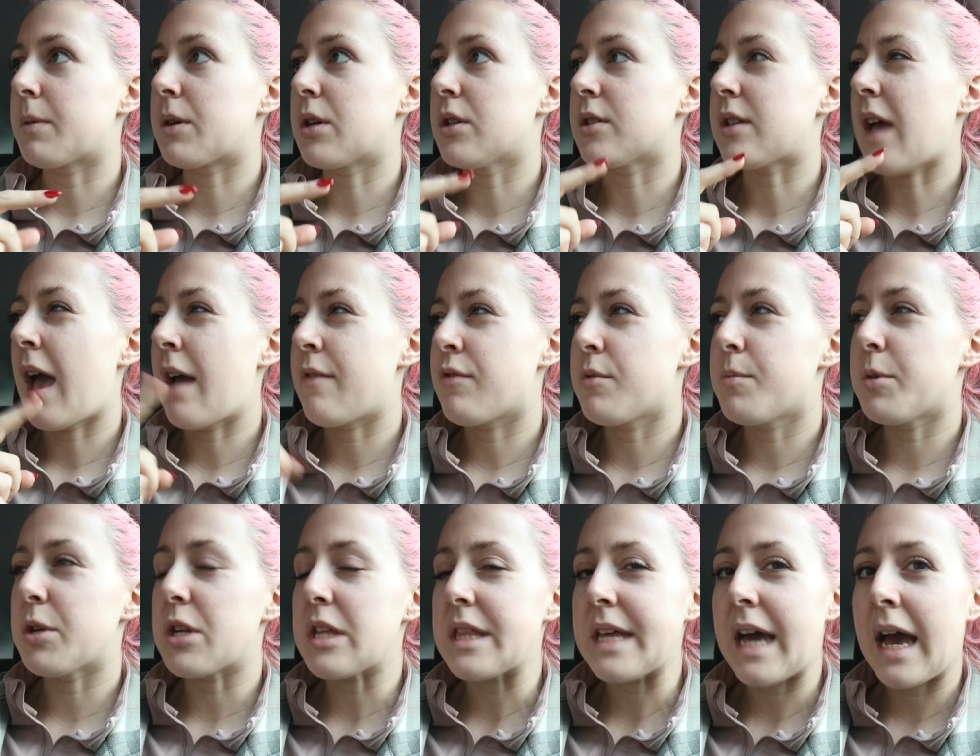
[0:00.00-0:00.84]
because
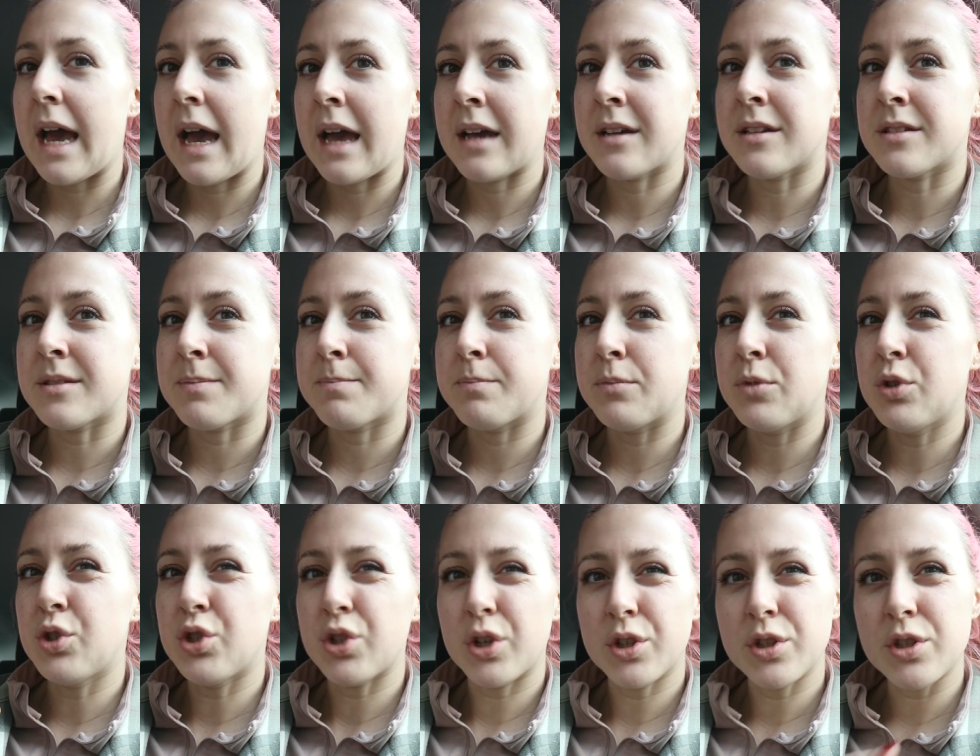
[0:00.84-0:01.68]
everybody there has
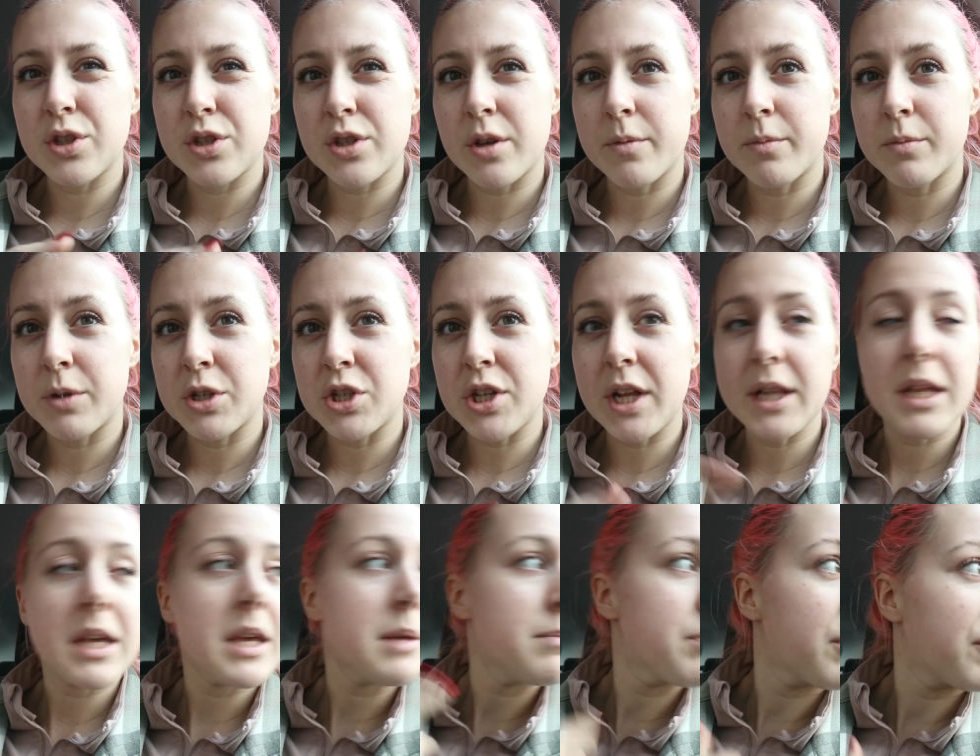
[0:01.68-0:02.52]
done some
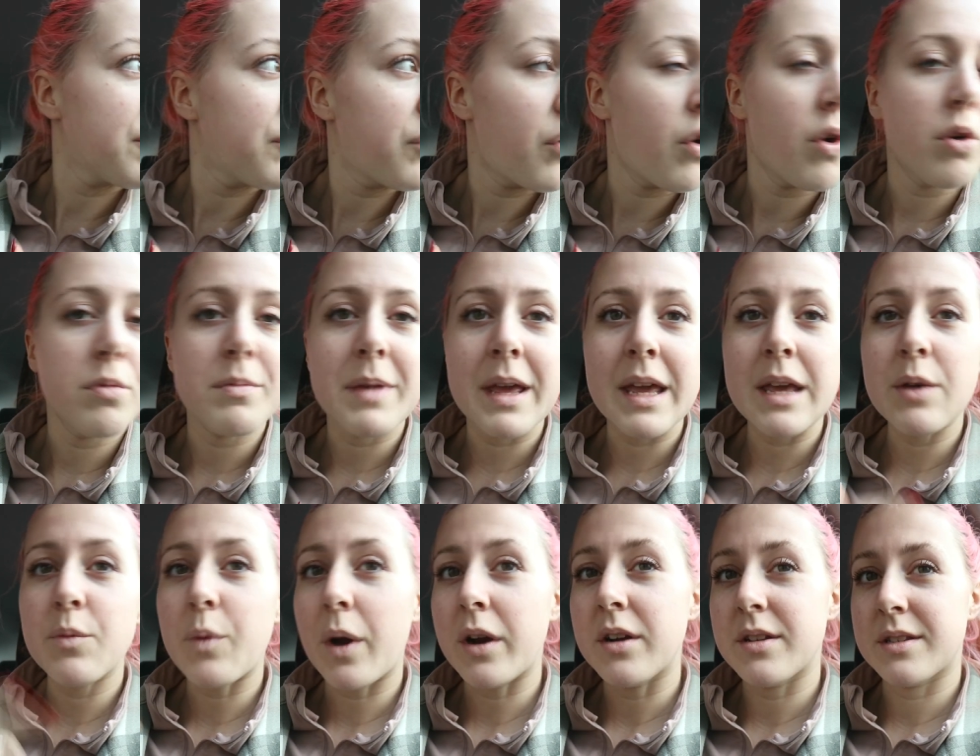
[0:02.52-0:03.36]
agility before
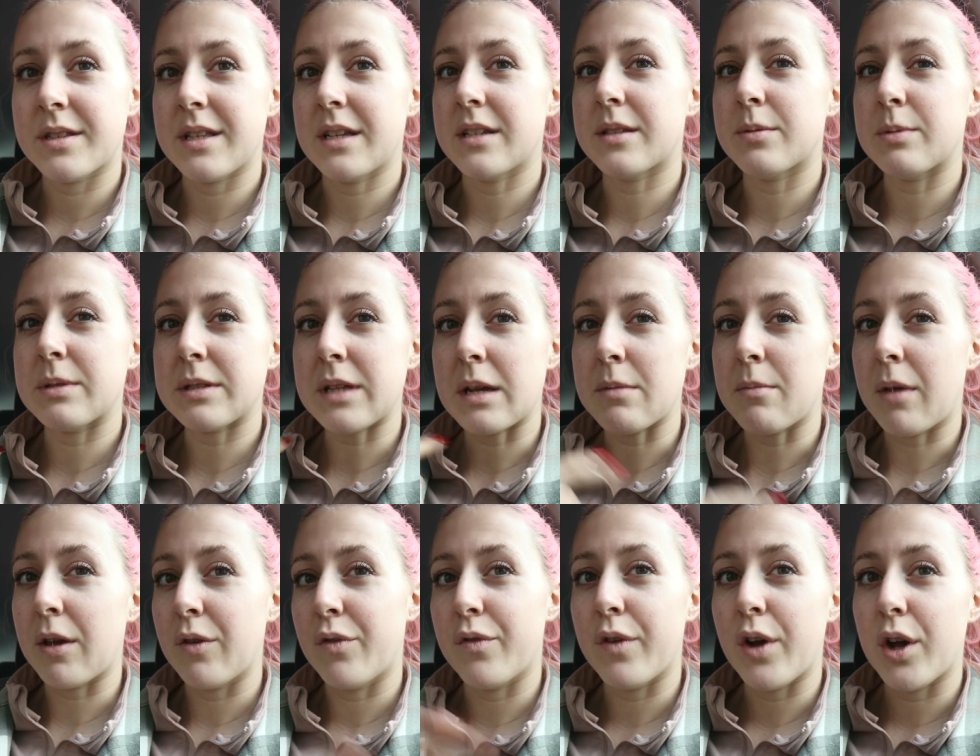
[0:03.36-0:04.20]
me, whereas this was like
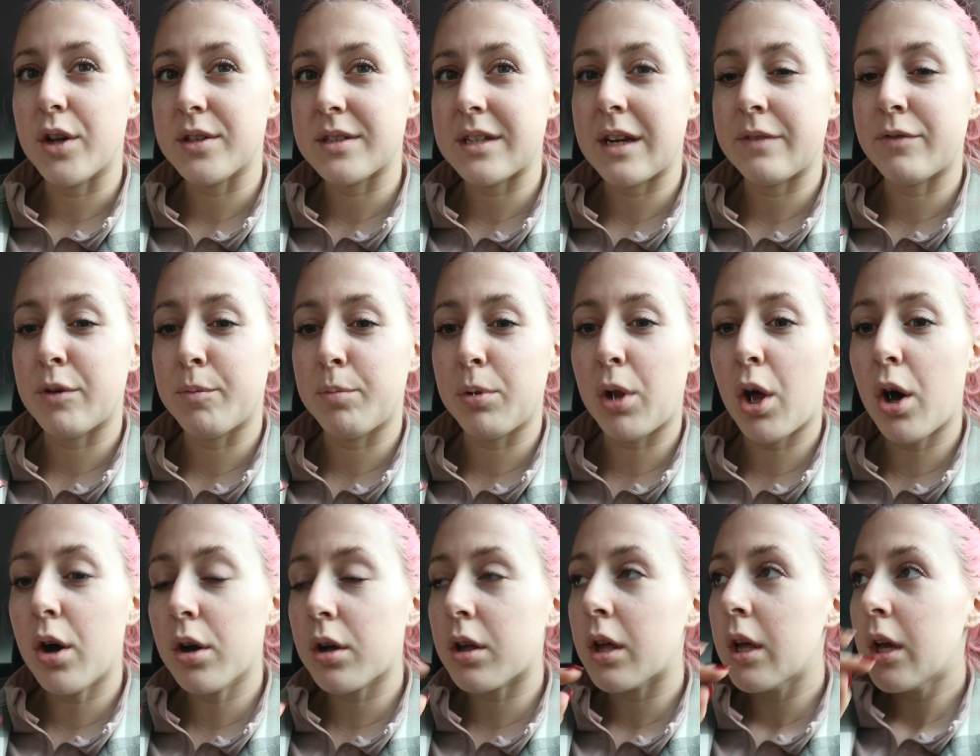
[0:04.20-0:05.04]
my first ever
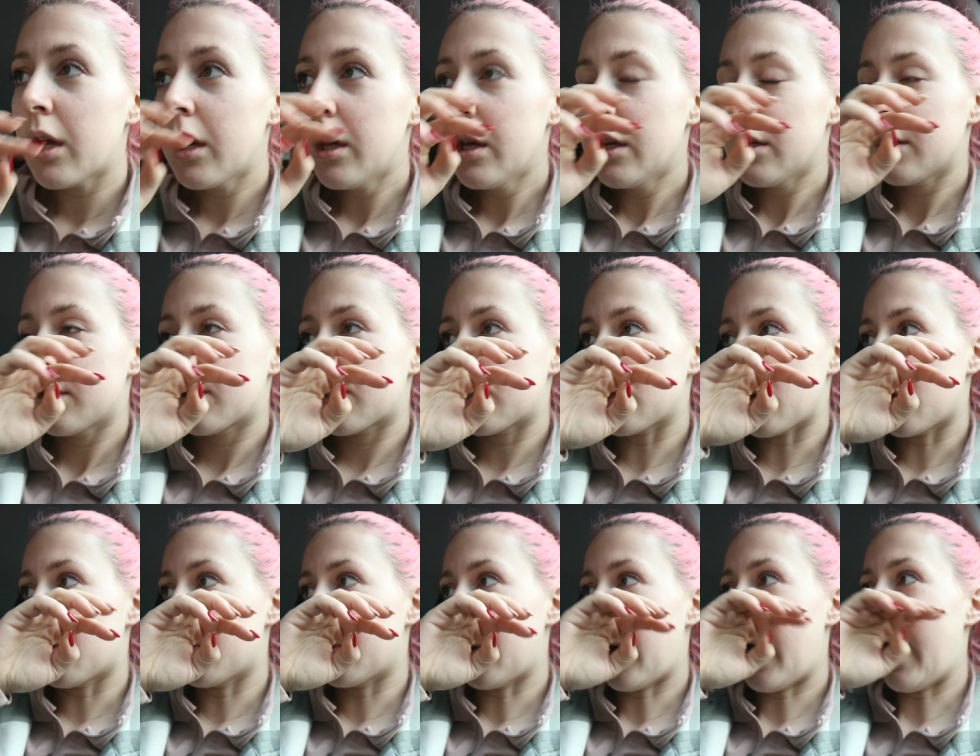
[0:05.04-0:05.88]
block.
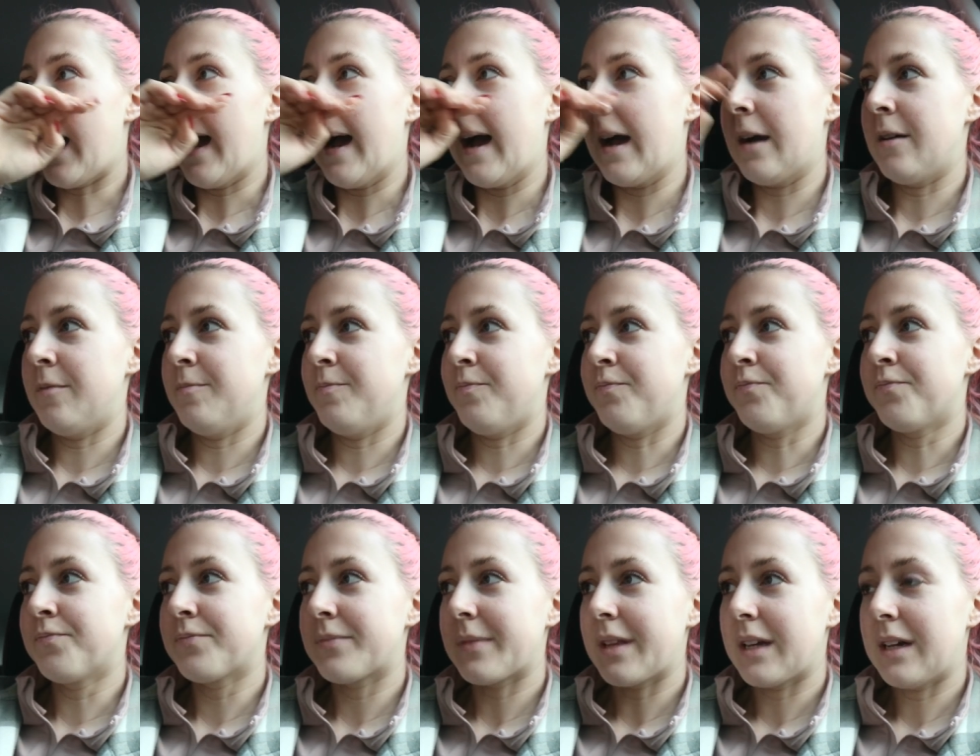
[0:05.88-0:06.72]
So
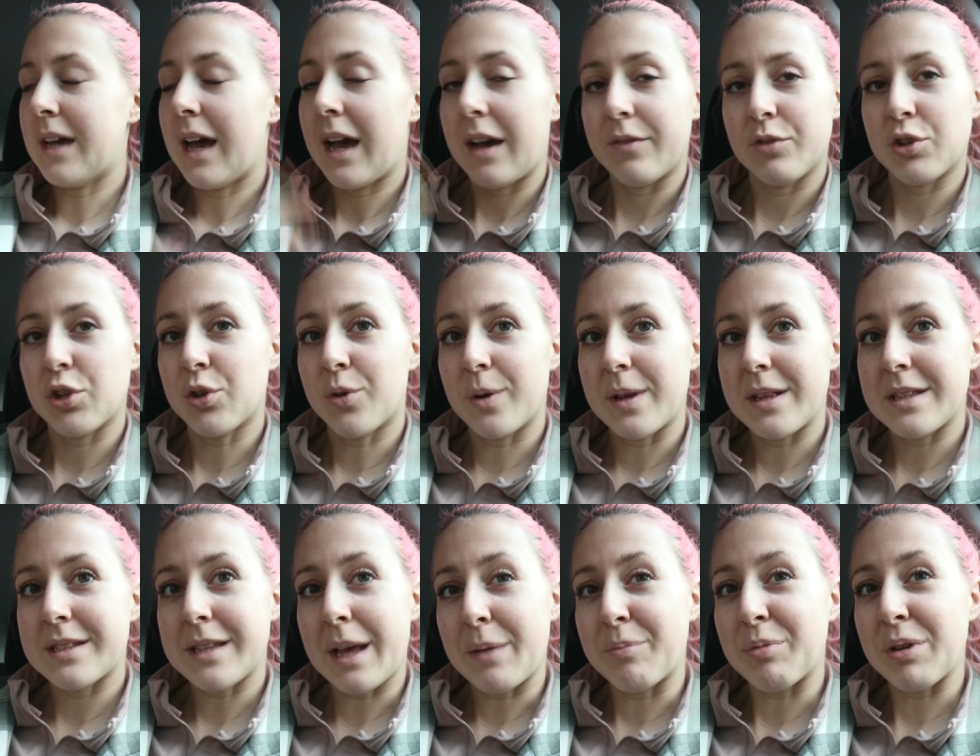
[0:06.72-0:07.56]
having to go
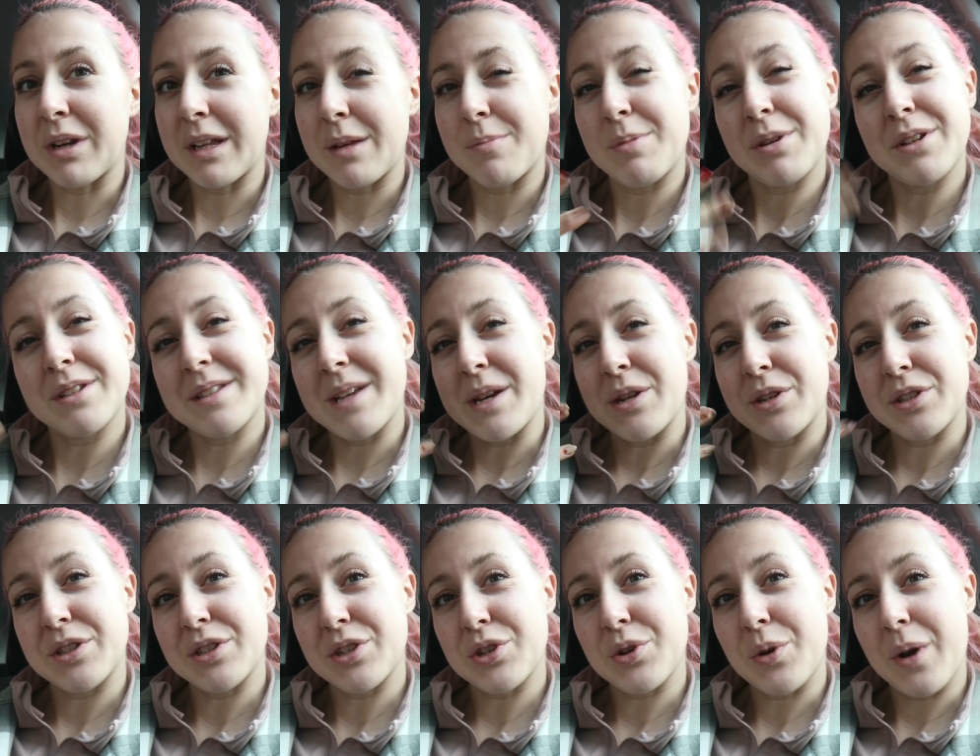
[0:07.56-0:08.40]
in separately because he
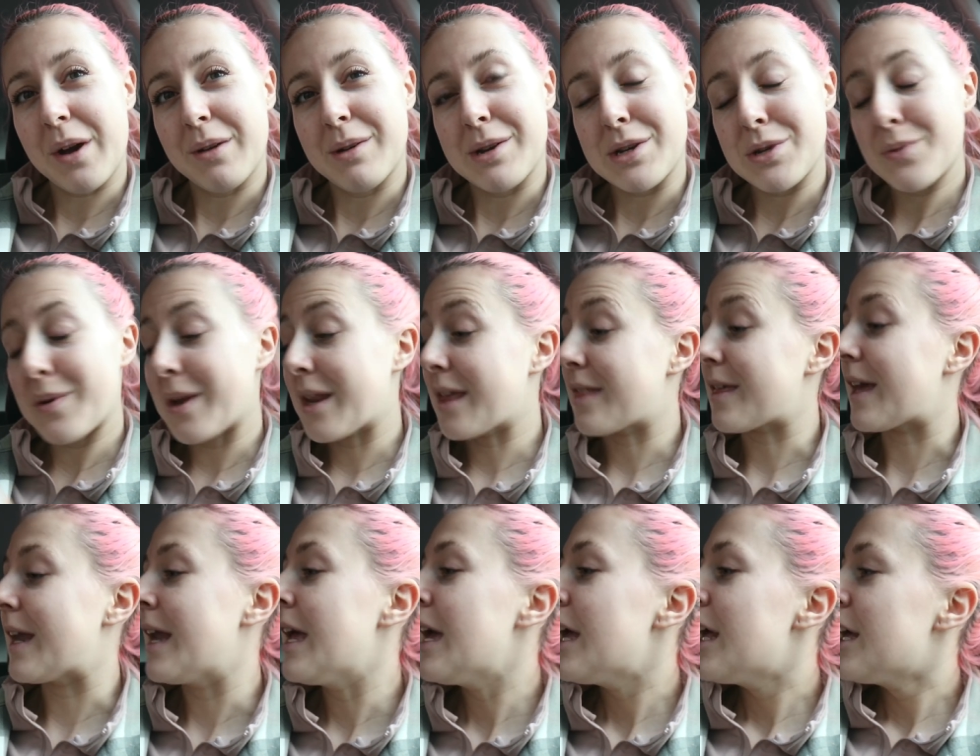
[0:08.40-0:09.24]
doesn't know how to do
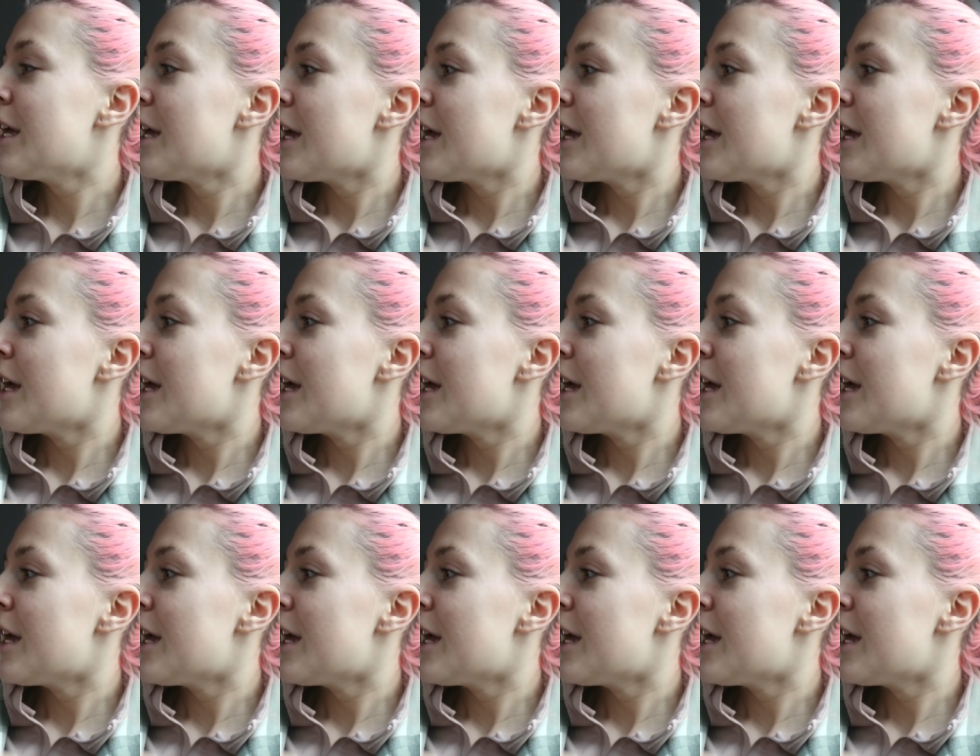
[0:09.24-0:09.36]
anything.